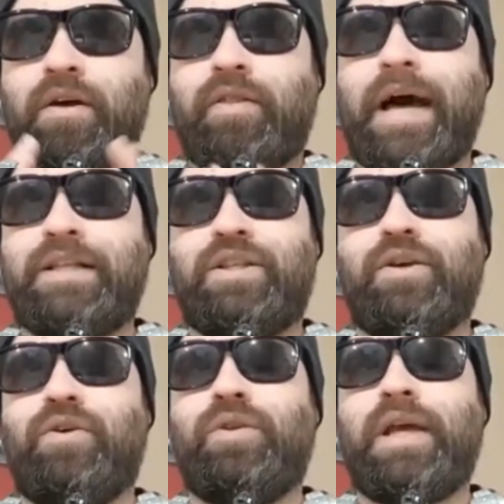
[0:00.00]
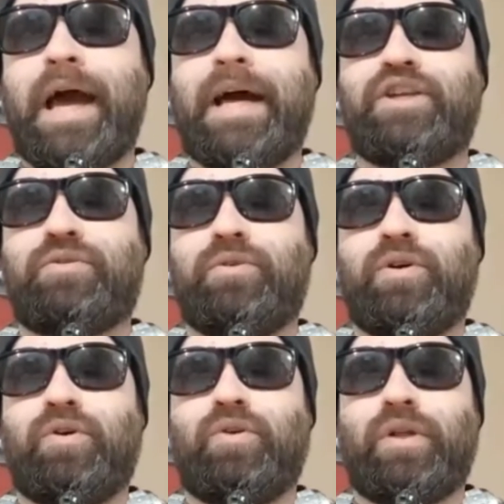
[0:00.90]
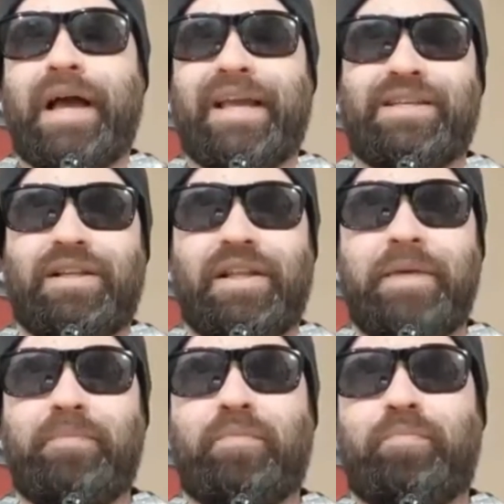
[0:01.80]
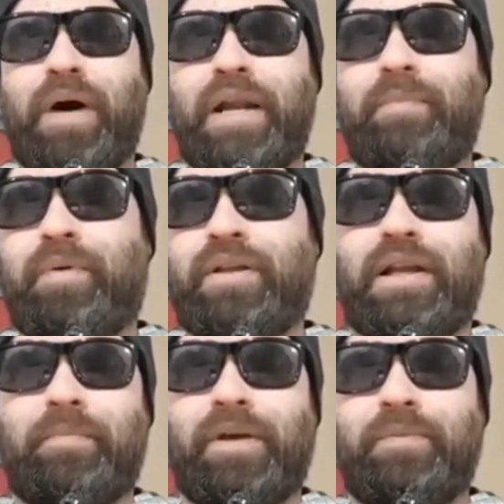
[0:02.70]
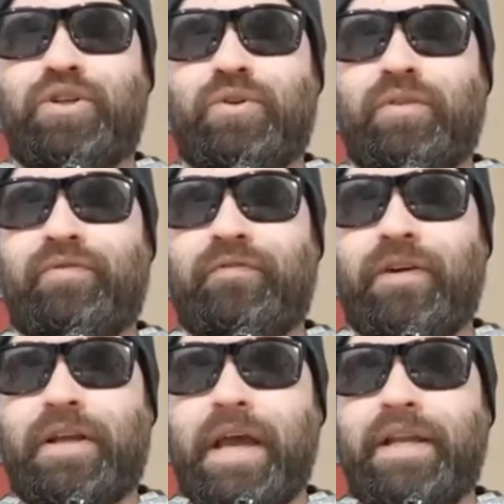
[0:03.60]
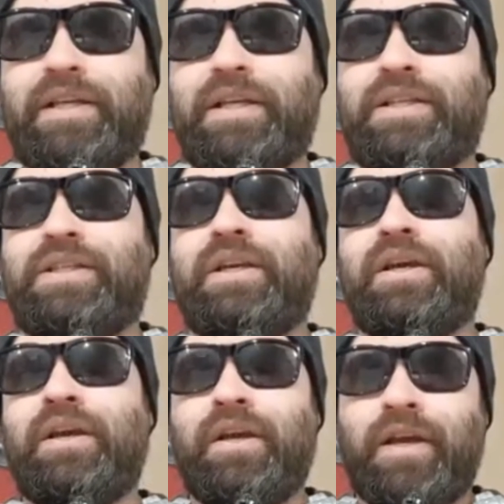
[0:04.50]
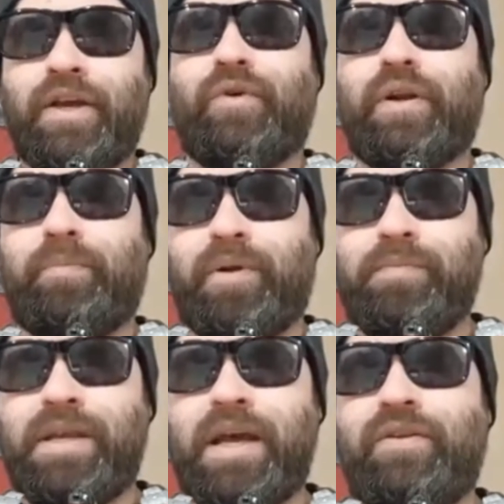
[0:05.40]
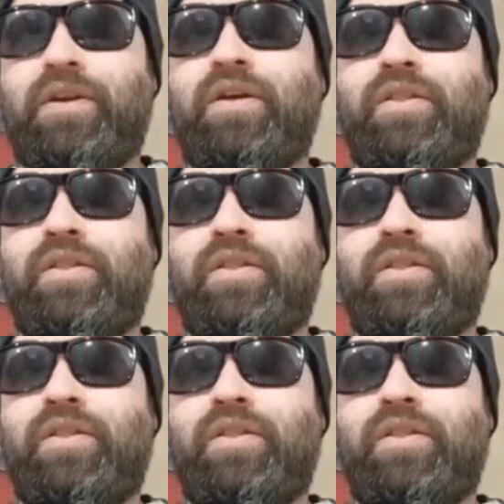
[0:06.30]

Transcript: That's the only actual, I guess, limb or body part that I'm going to be showing for Volcanicus in order to put them together.